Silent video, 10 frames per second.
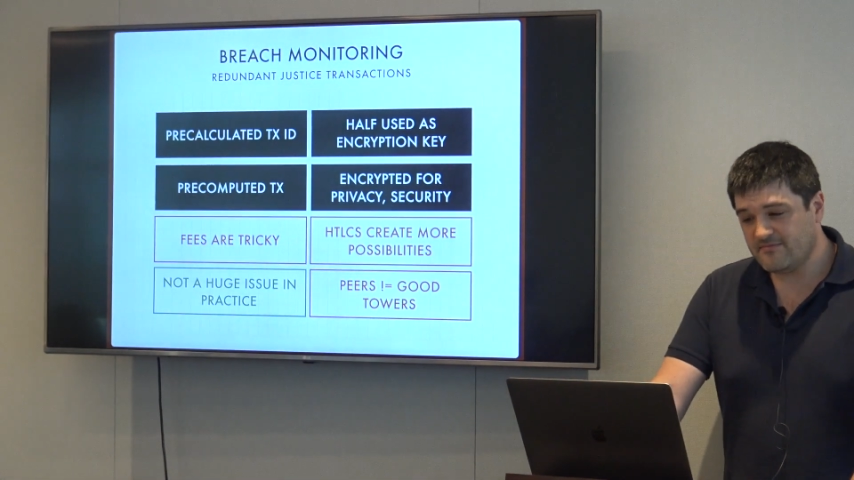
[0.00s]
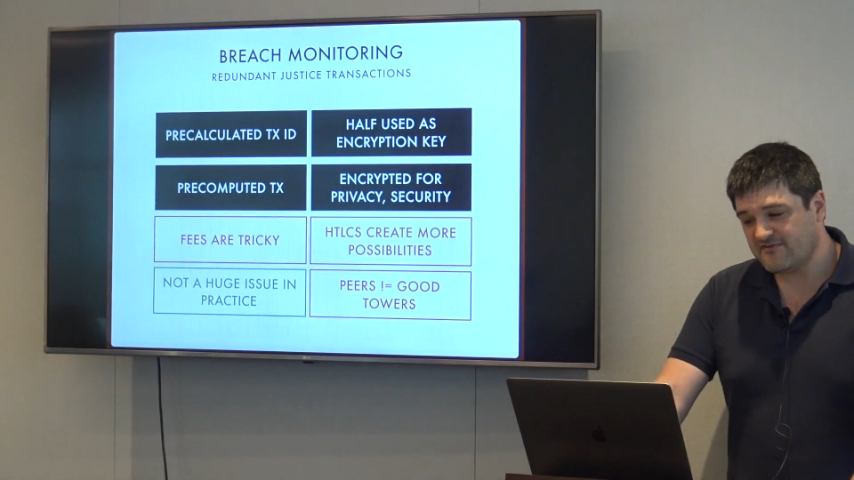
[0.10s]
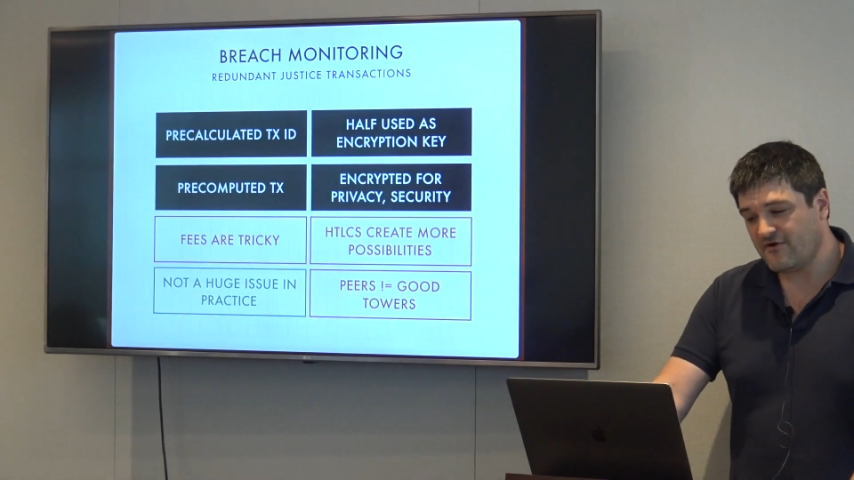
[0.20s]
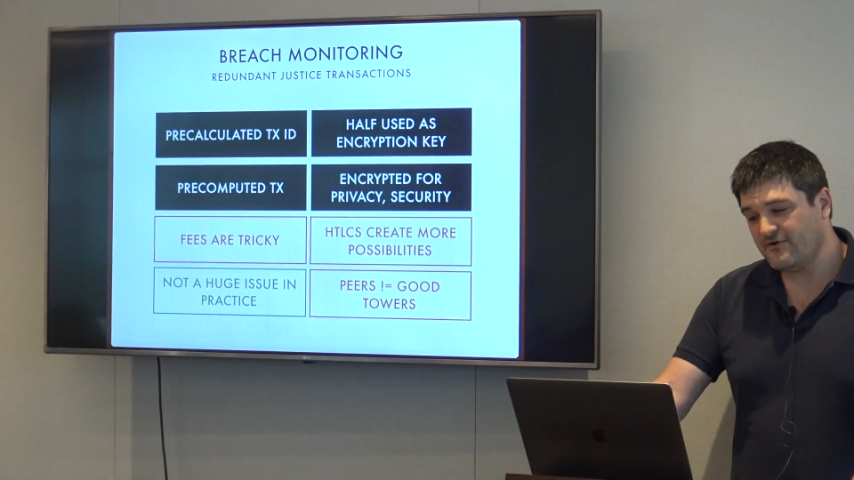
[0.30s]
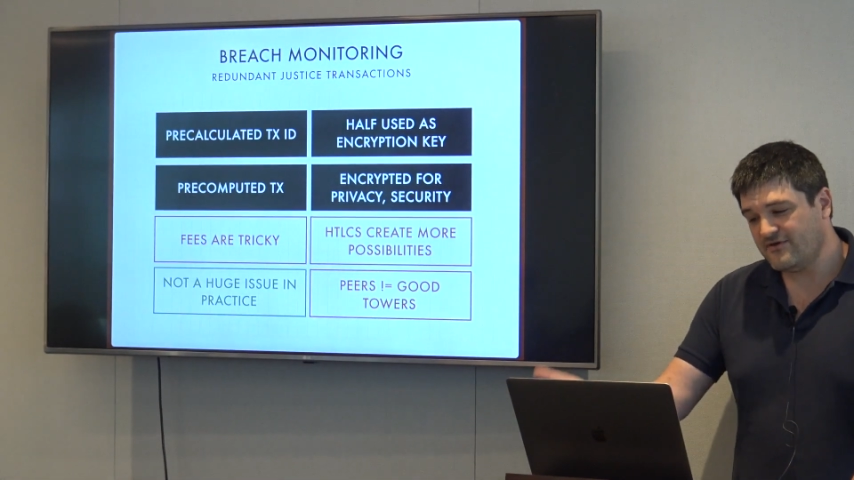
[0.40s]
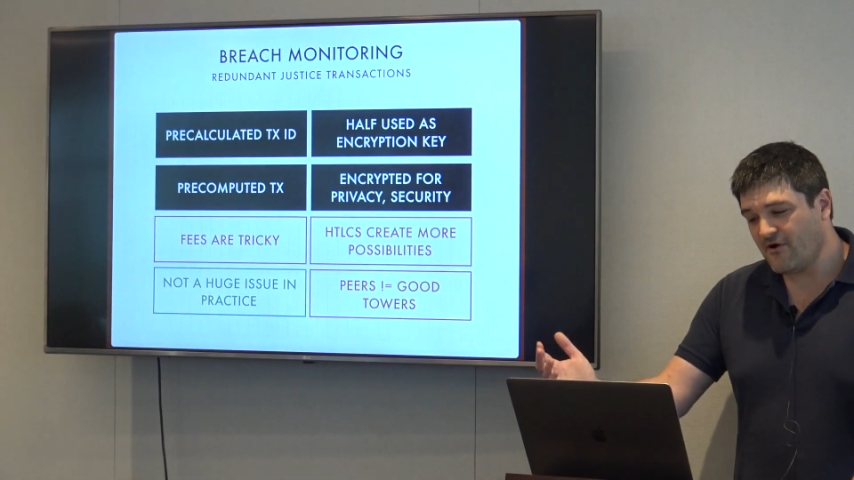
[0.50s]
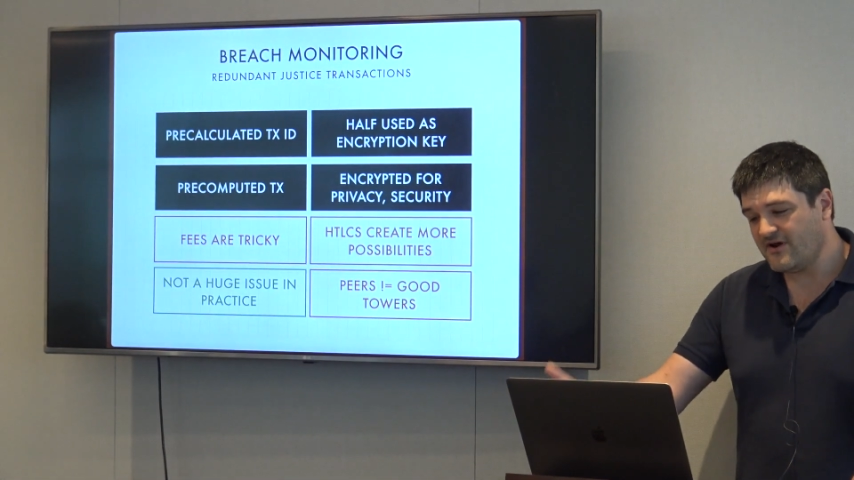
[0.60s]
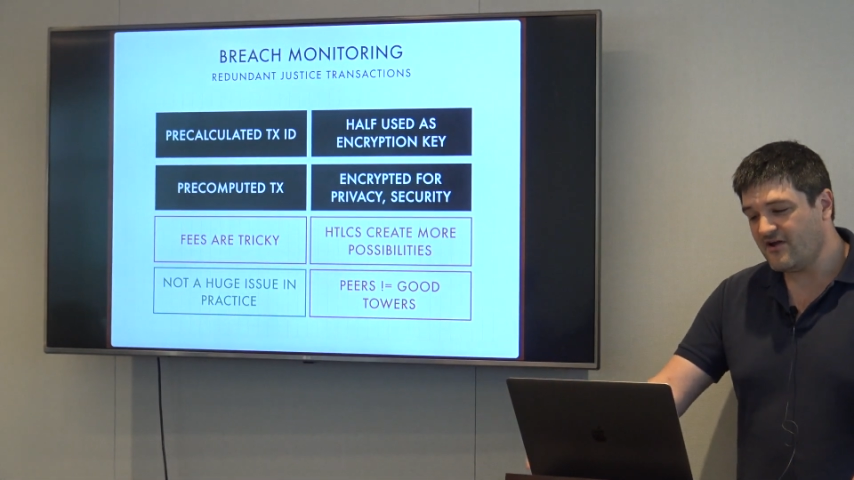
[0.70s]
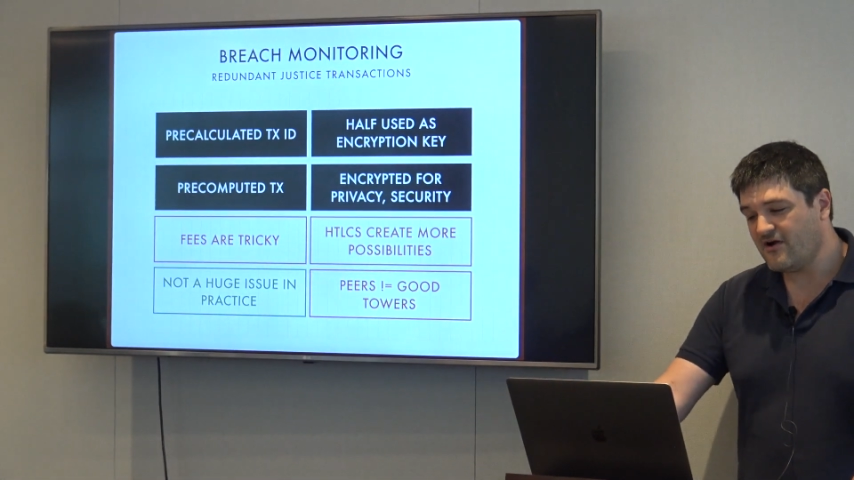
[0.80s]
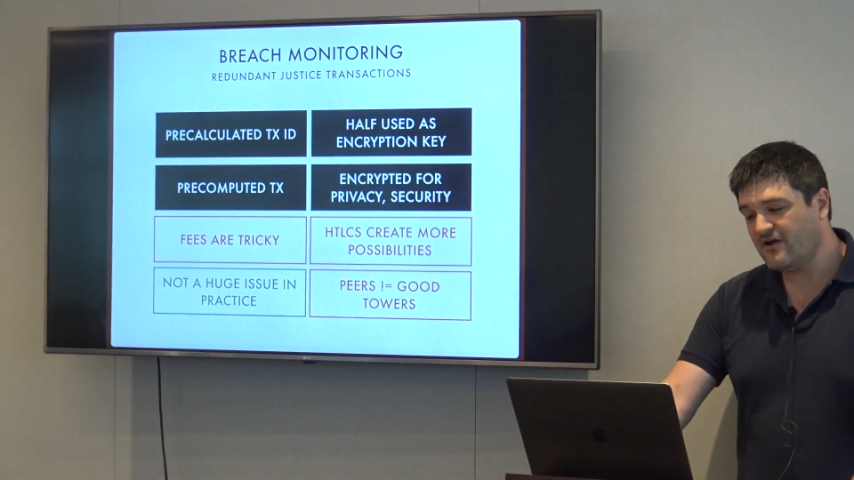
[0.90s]
So you
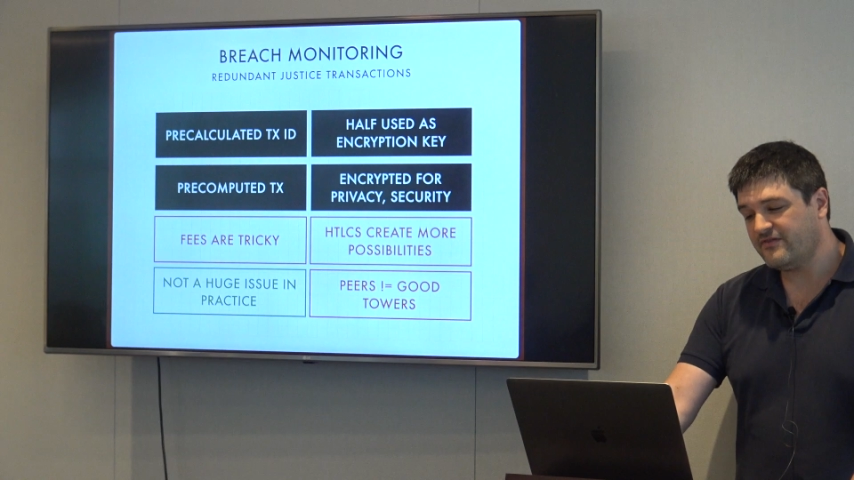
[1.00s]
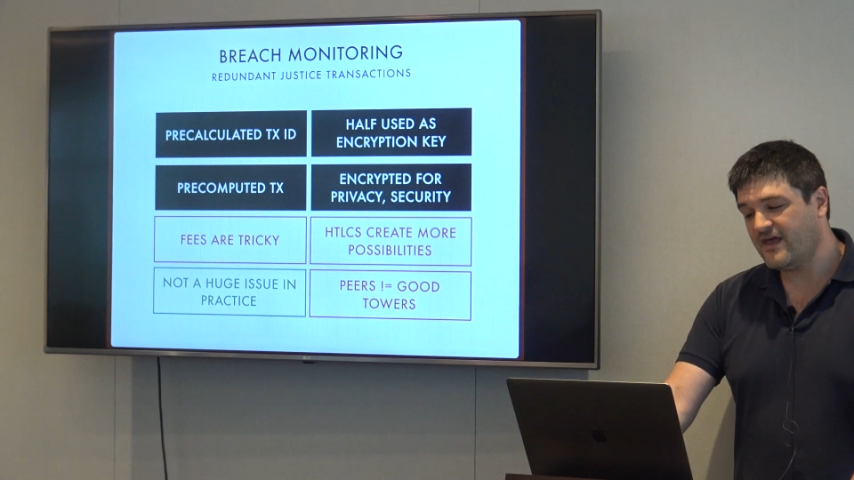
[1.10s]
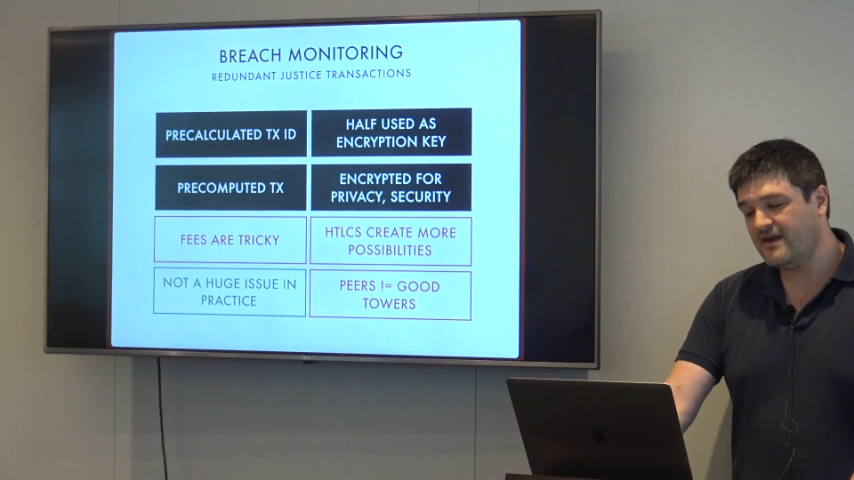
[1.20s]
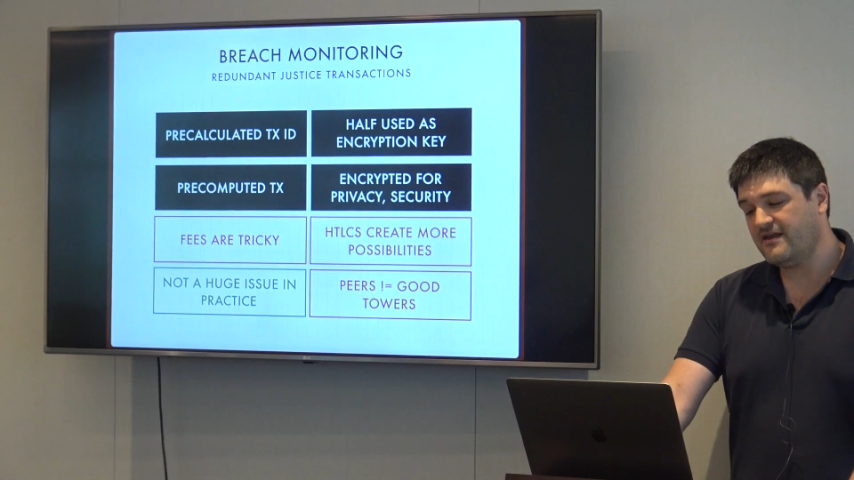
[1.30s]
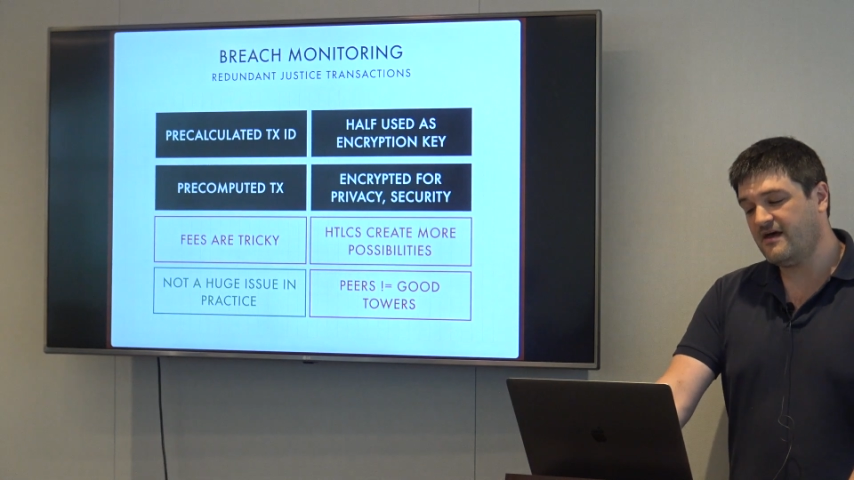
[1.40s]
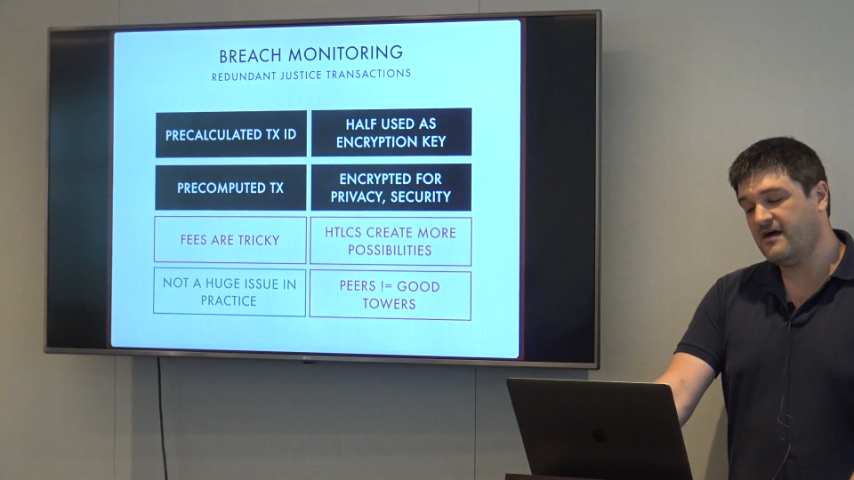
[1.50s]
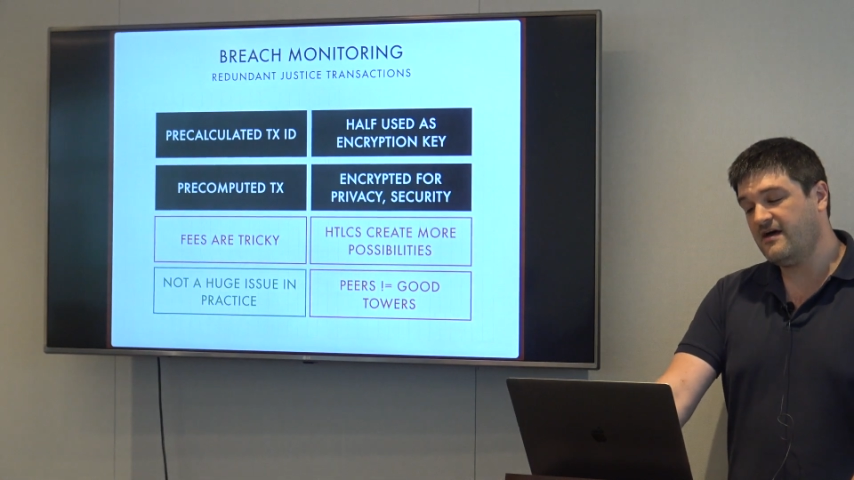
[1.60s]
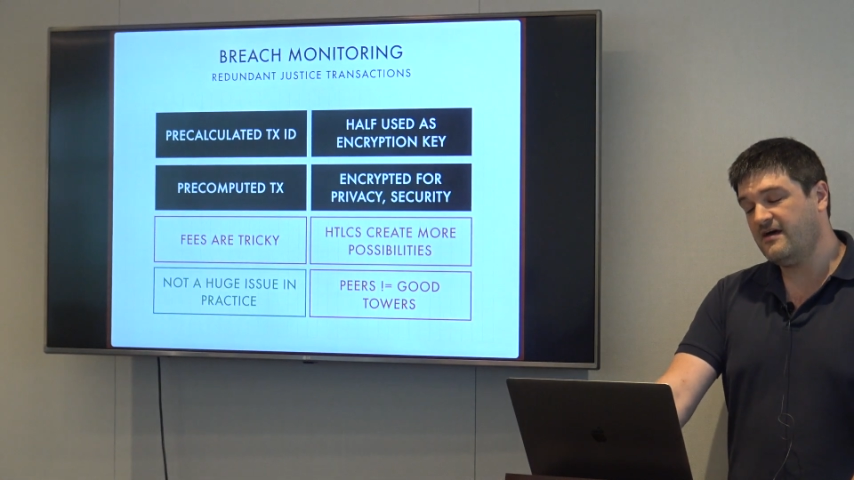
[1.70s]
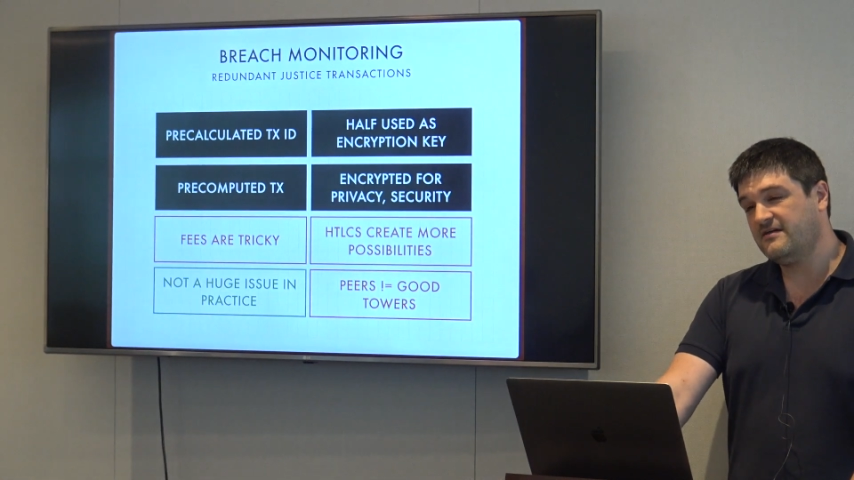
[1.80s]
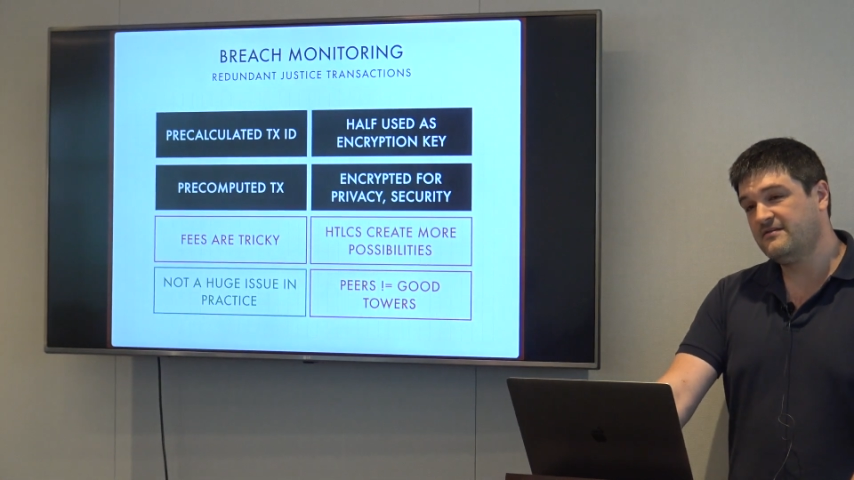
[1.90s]
already heard
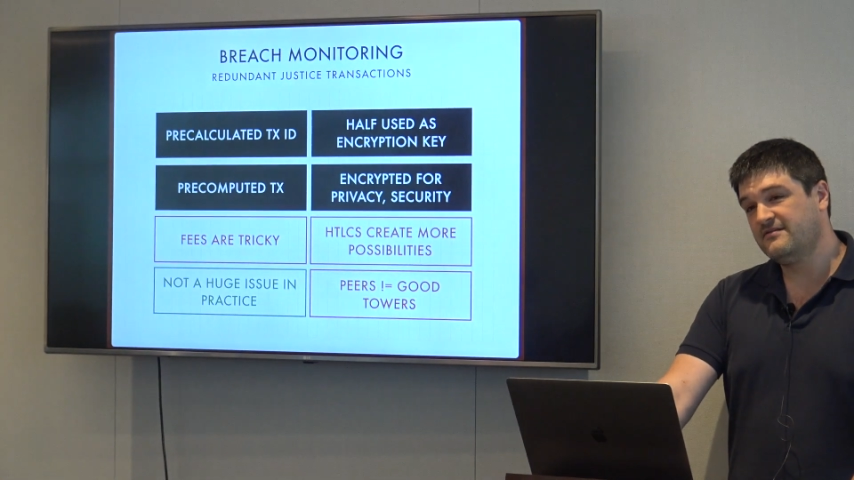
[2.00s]
that